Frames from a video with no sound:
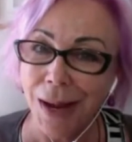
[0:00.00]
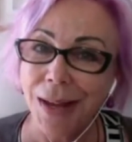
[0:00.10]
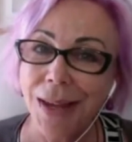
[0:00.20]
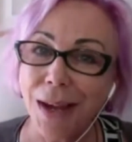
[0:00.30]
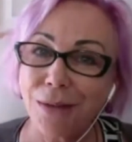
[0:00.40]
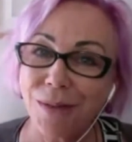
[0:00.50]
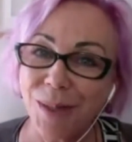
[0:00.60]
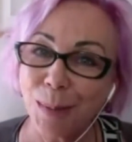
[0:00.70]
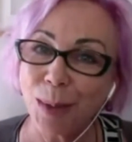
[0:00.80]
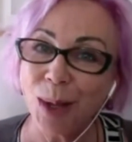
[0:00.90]
Get
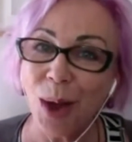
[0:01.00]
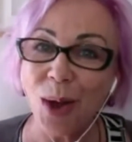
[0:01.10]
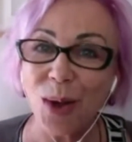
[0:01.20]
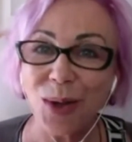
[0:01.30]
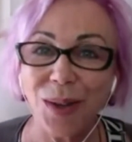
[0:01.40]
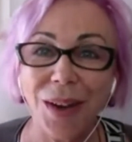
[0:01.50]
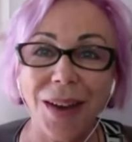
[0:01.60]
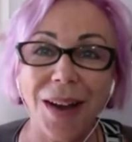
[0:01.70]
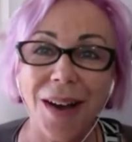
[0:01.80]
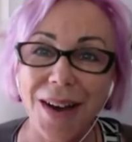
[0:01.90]
visible on
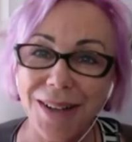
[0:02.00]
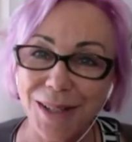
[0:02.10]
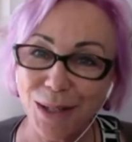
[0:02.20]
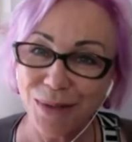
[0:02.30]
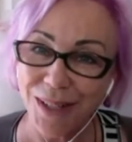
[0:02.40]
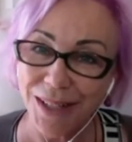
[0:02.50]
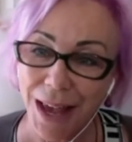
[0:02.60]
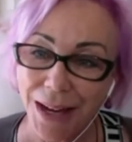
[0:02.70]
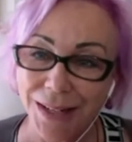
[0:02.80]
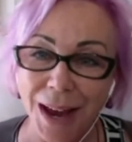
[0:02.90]
Higher Selfie
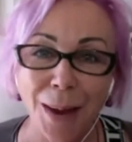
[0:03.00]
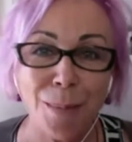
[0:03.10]
Saturday,